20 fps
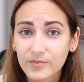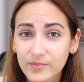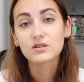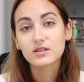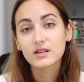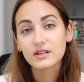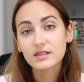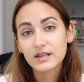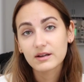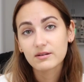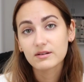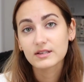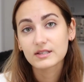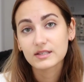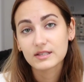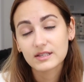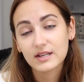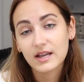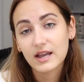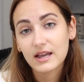So then they would
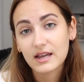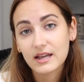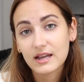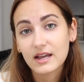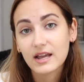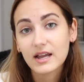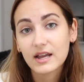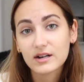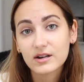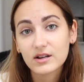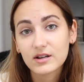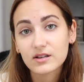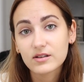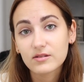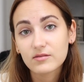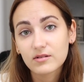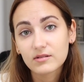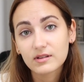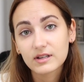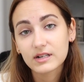say, Hannah,
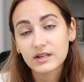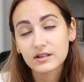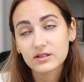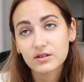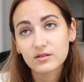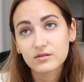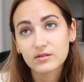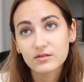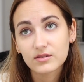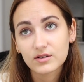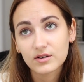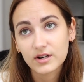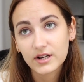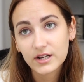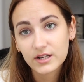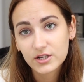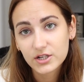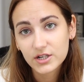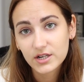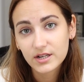you really need to lose your
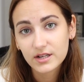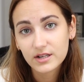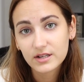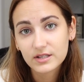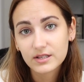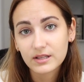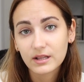inches,